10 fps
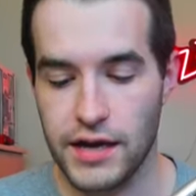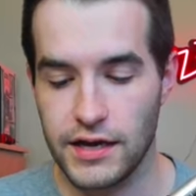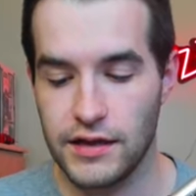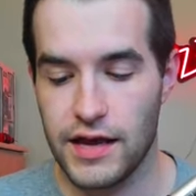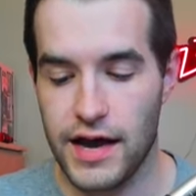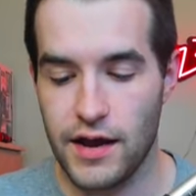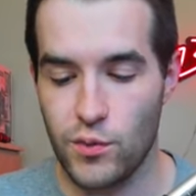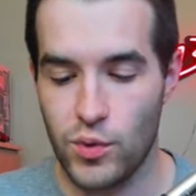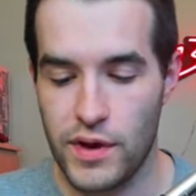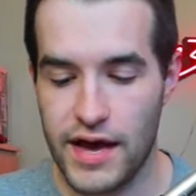gonna lie,
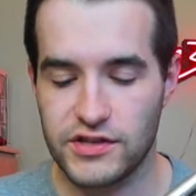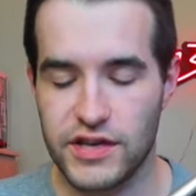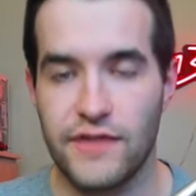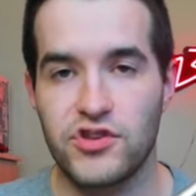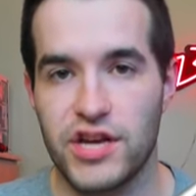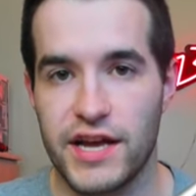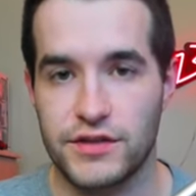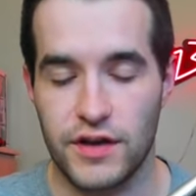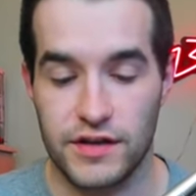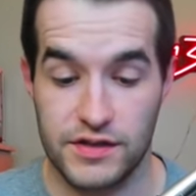we actually have a chance as the